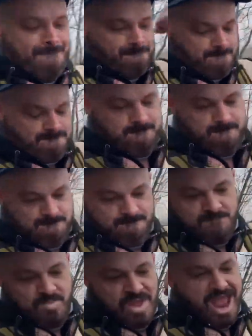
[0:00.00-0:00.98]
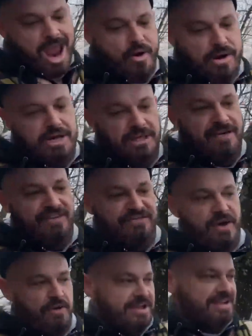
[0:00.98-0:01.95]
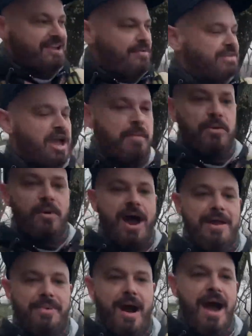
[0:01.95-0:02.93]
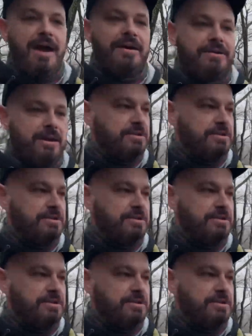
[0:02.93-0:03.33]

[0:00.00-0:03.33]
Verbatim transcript: that in the car. Erica loves funnel cakes. Every time we ride by a, a